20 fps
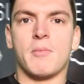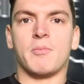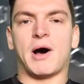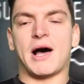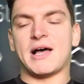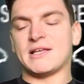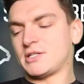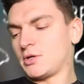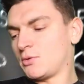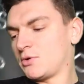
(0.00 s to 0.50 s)

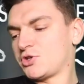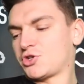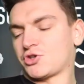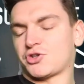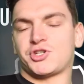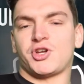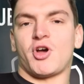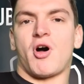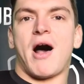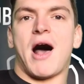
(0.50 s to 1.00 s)
But as you
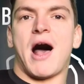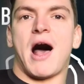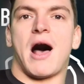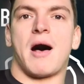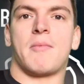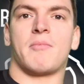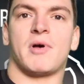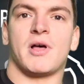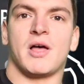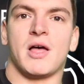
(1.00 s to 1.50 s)
adjust your
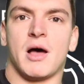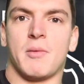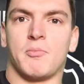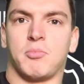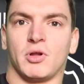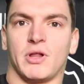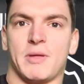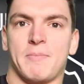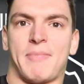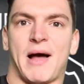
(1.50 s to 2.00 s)
arm
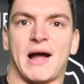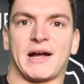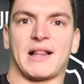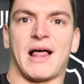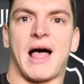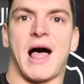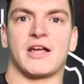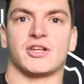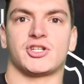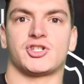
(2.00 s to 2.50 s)
and pull it back
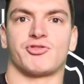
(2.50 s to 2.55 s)
like that,